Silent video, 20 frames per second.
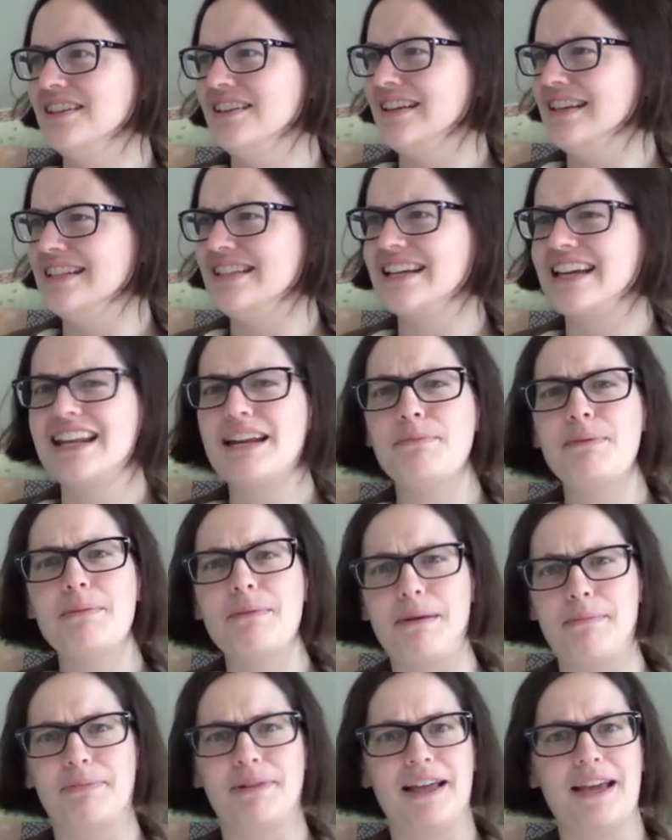is it gonna be
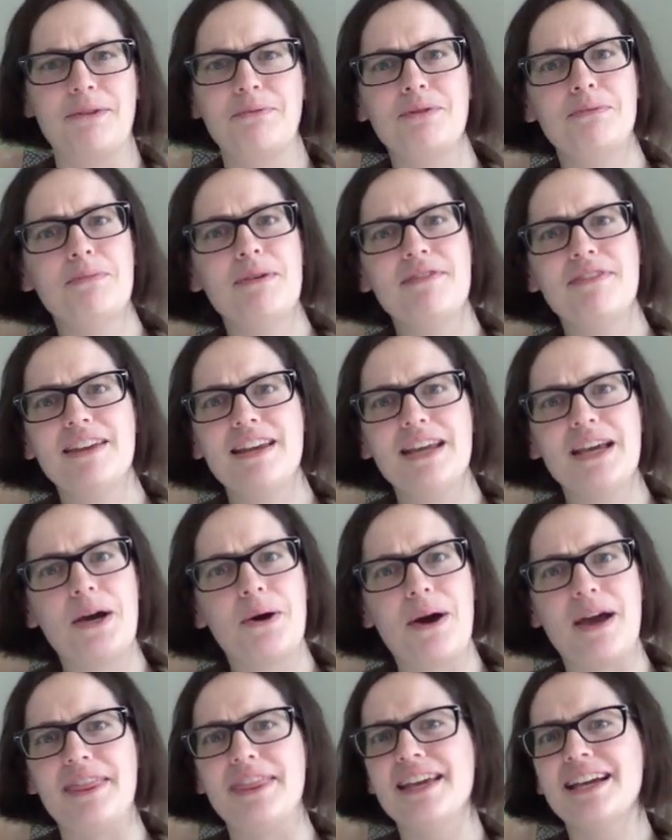my plan with me video?
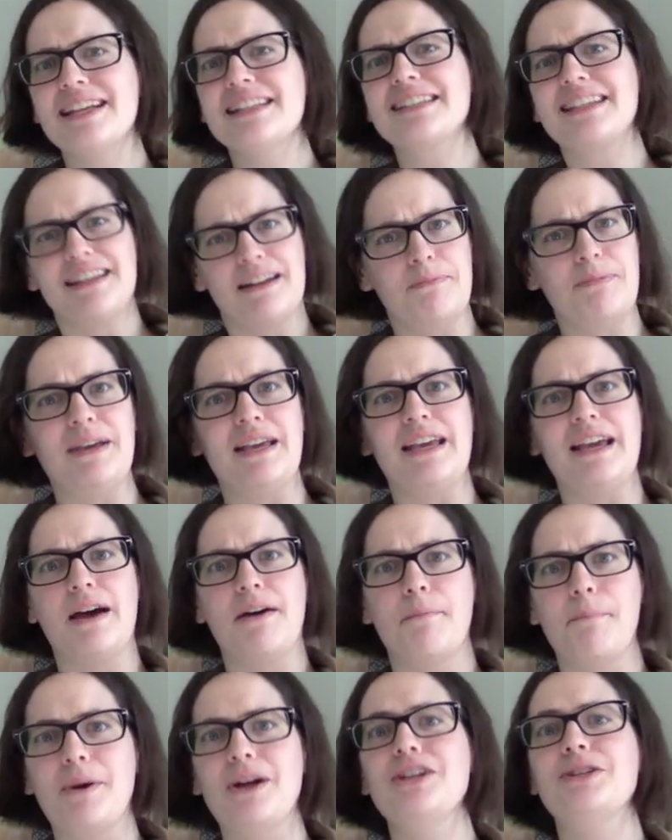I think it's gonna be
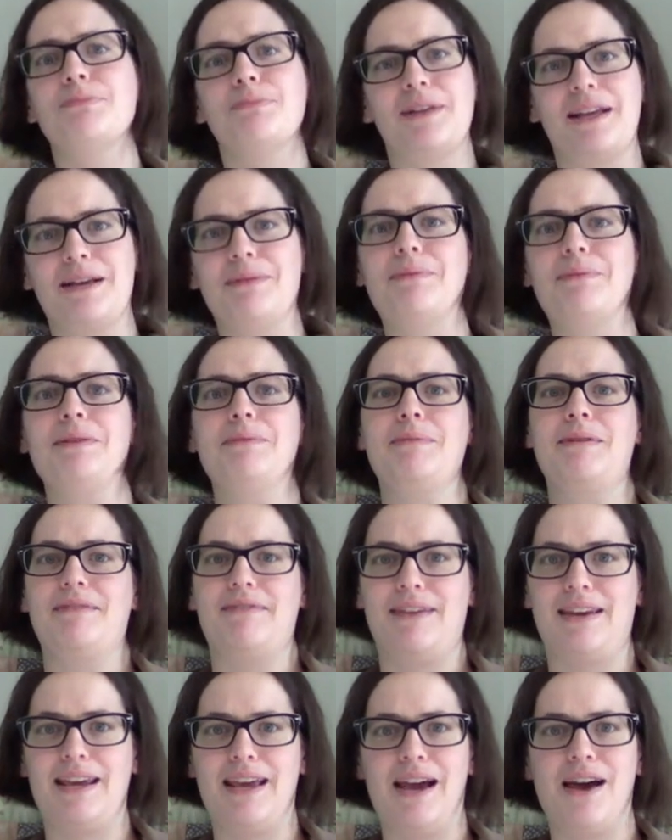a March plan with me
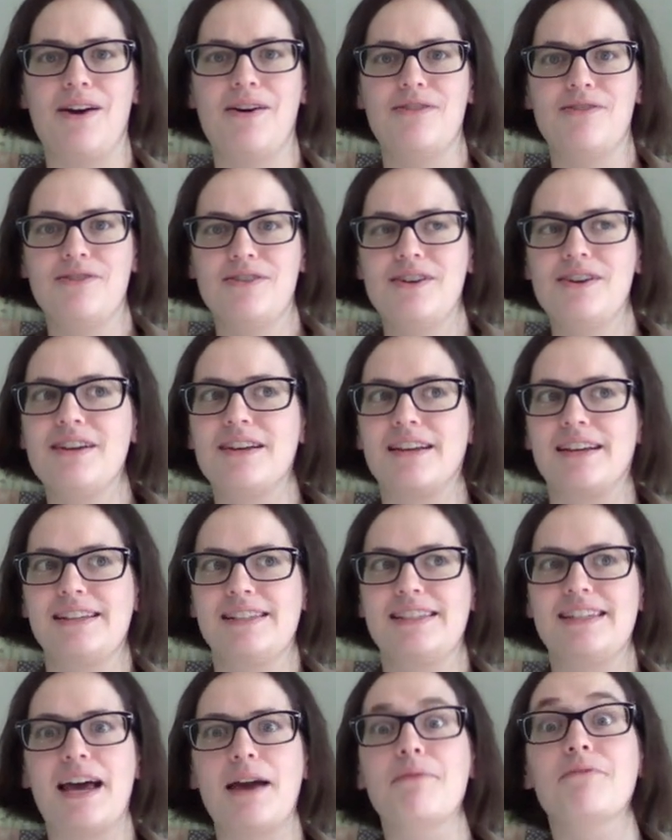video, because
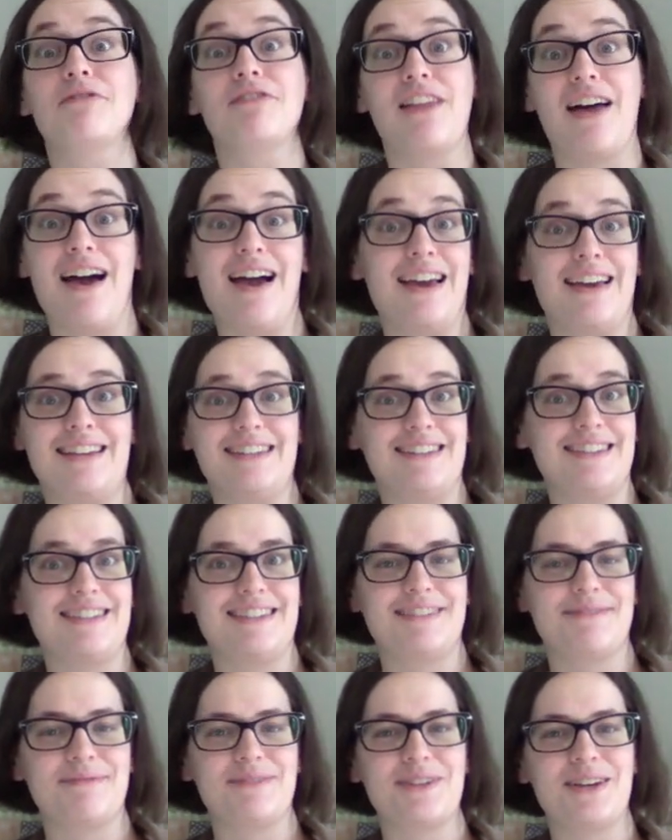time flies.
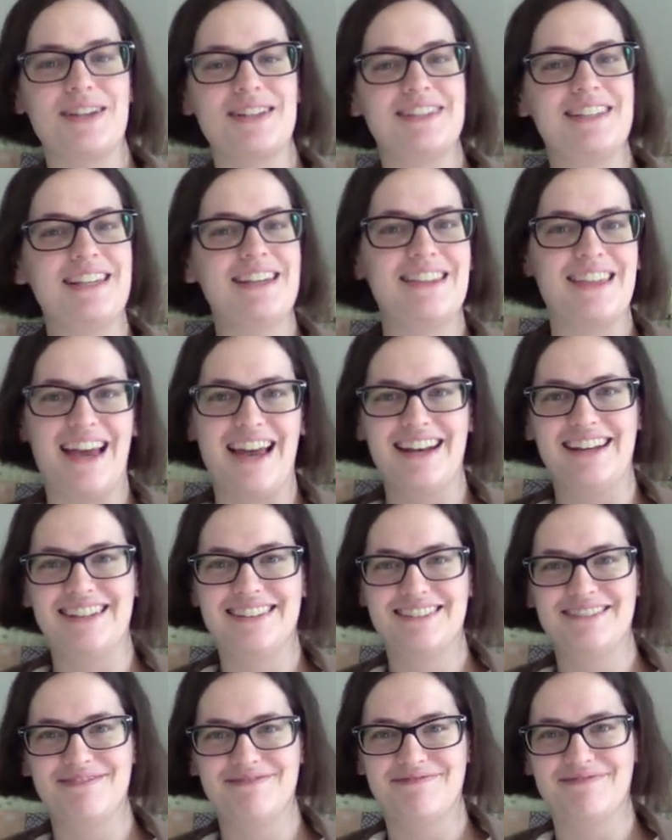So I'll see you then,
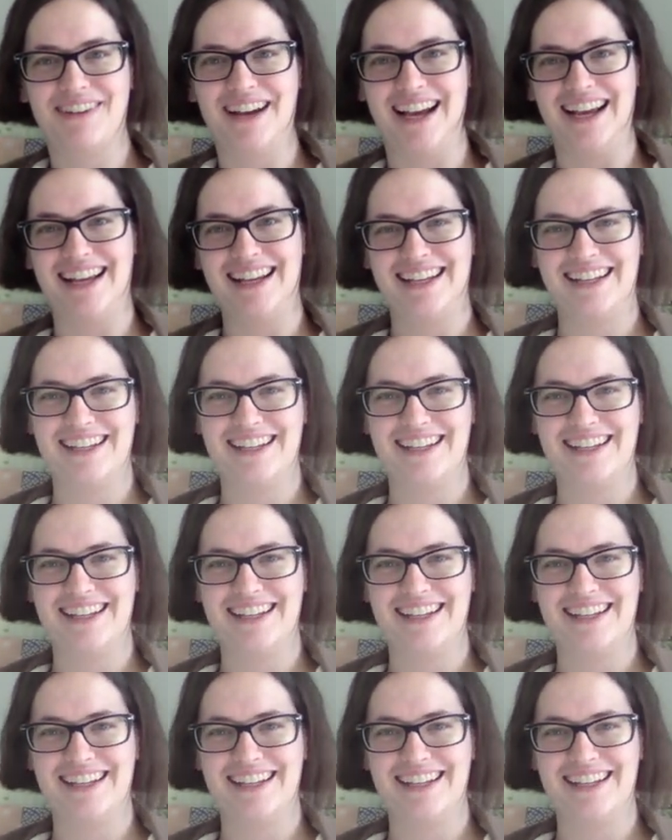bye.